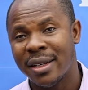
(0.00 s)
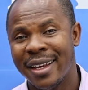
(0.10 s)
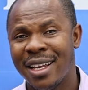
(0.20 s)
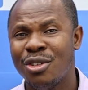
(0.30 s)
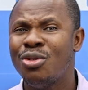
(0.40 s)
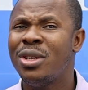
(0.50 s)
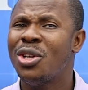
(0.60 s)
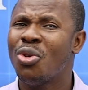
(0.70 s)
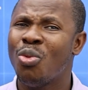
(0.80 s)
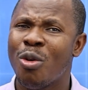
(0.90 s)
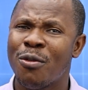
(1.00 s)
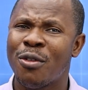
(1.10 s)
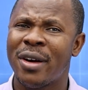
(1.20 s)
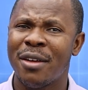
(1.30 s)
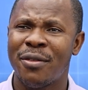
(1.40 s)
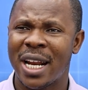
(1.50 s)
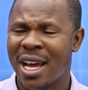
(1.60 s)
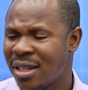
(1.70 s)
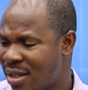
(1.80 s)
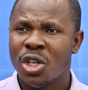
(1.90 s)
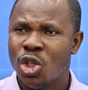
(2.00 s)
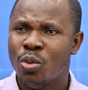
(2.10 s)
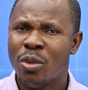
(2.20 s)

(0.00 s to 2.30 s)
Then you need to watch for red flag. You